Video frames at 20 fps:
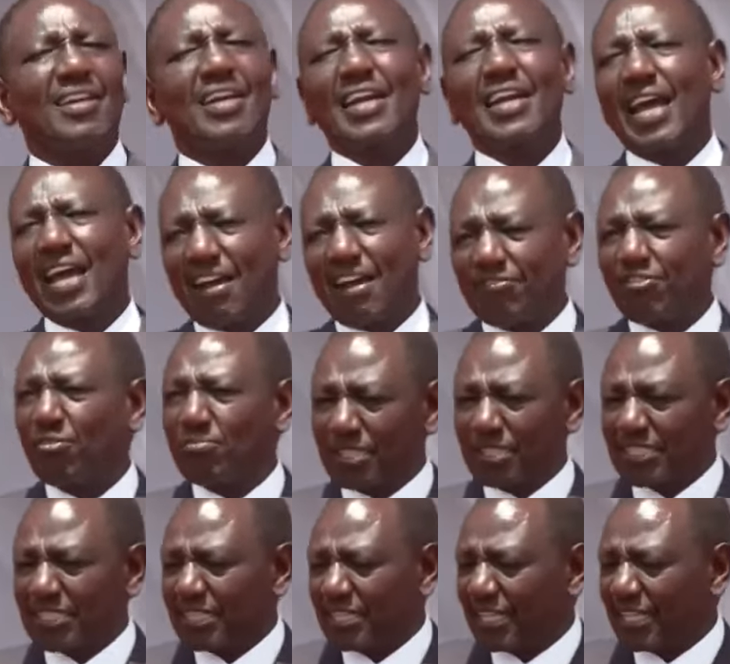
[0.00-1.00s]
and I have
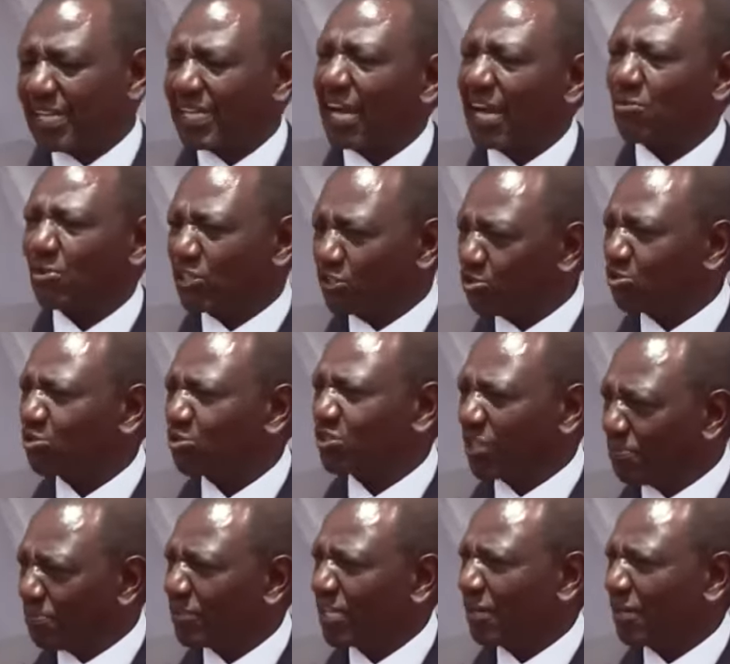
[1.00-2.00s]
committed that I will do
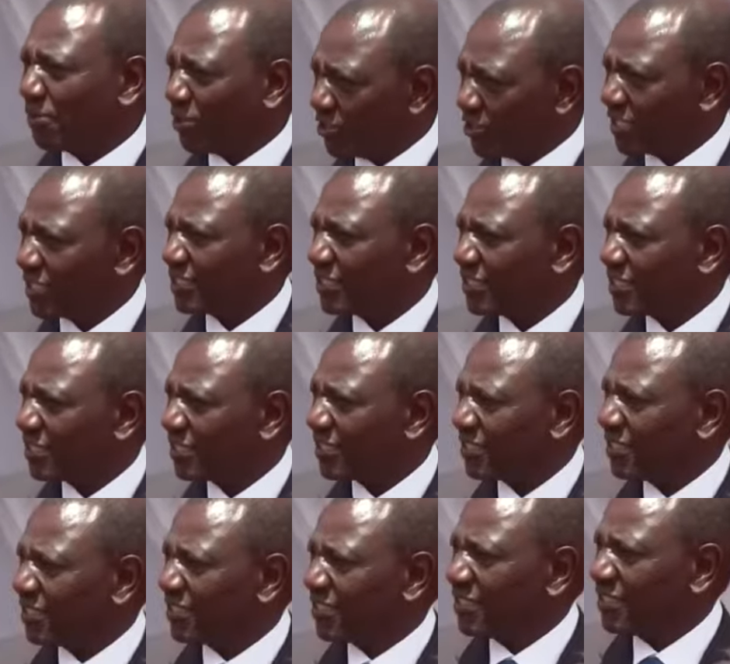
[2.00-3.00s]
something about it,
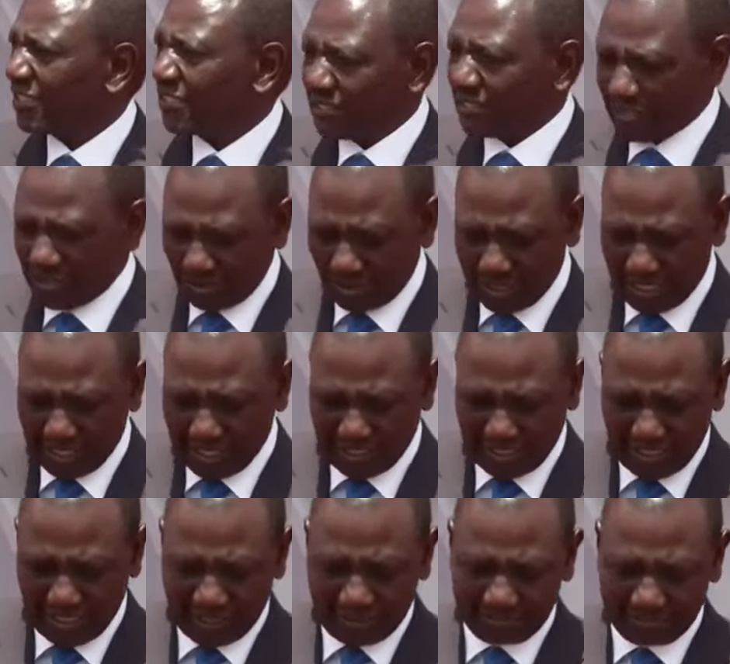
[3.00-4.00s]
so that